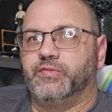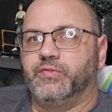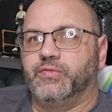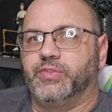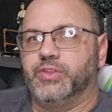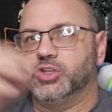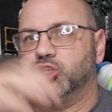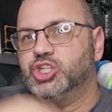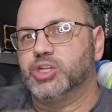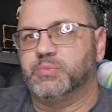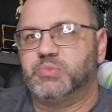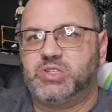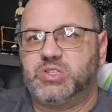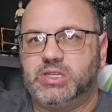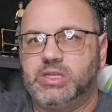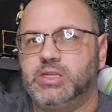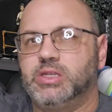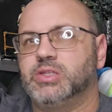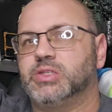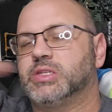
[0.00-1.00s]
the
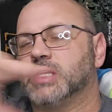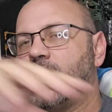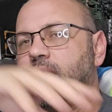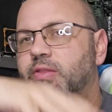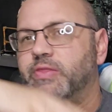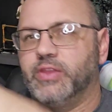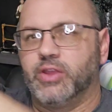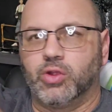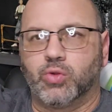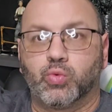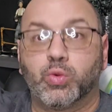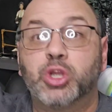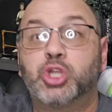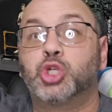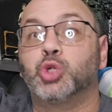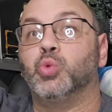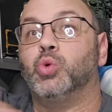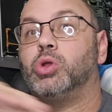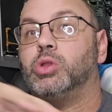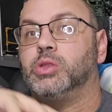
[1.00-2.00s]
gypsies and their
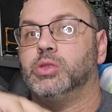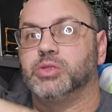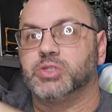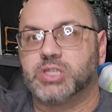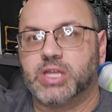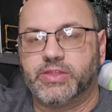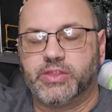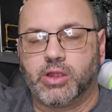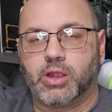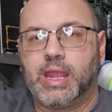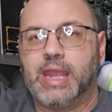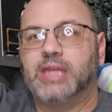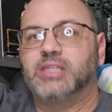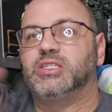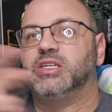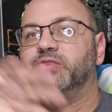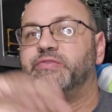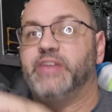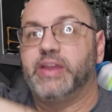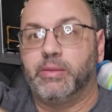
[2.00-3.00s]
rituals and their
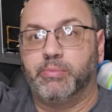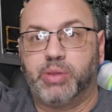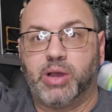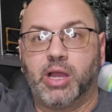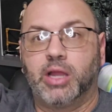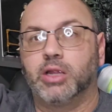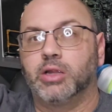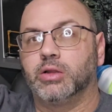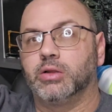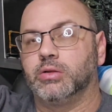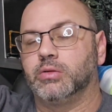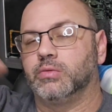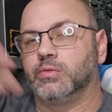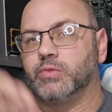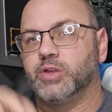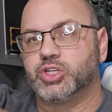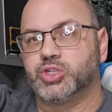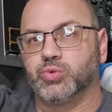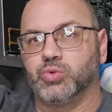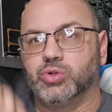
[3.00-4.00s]
anti-vampire
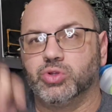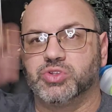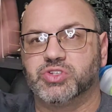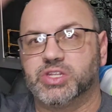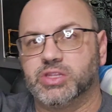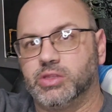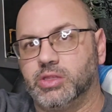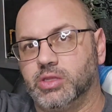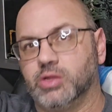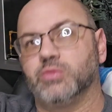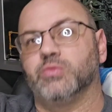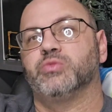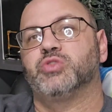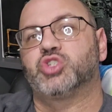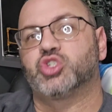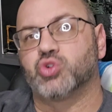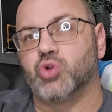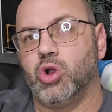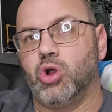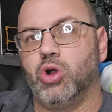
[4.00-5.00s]
rituals and their
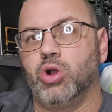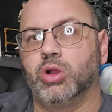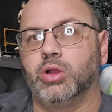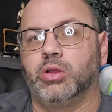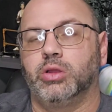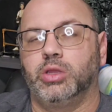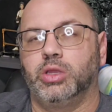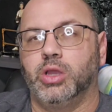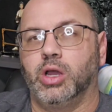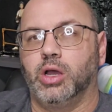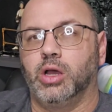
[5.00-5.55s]
strong